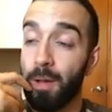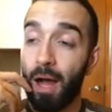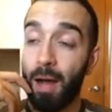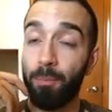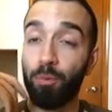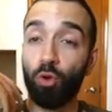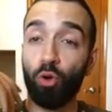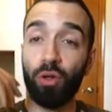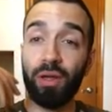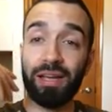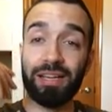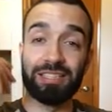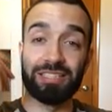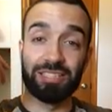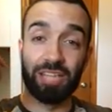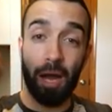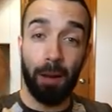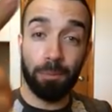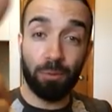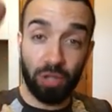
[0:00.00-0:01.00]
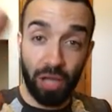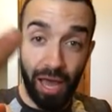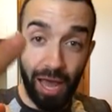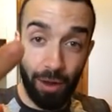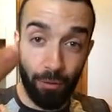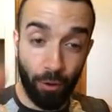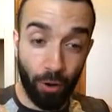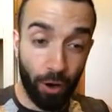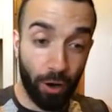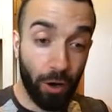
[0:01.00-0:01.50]
I'm doing
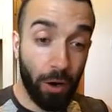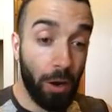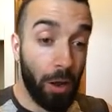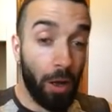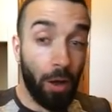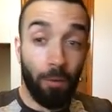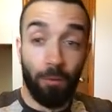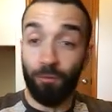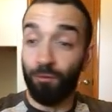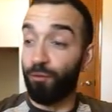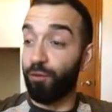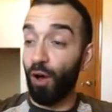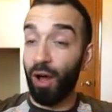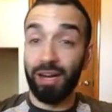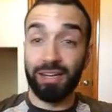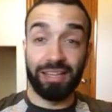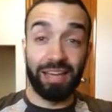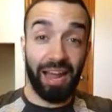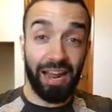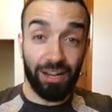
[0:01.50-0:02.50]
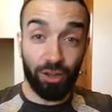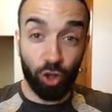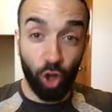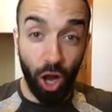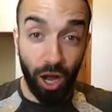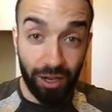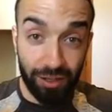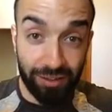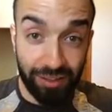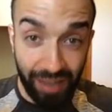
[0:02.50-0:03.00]
Subterror Floodgate
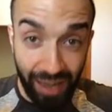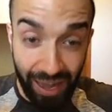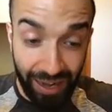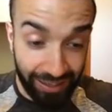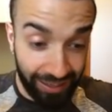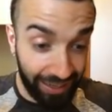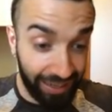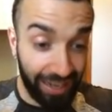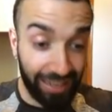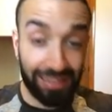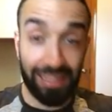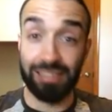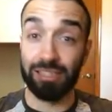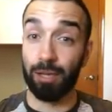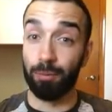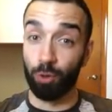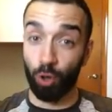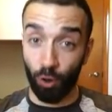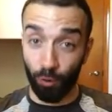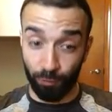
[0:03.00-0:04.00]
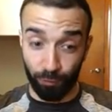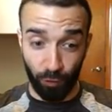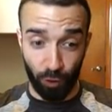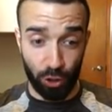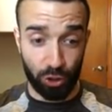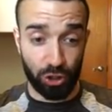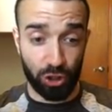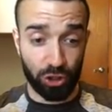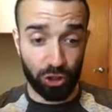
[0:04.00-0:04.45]
Dog deck, and I let them go first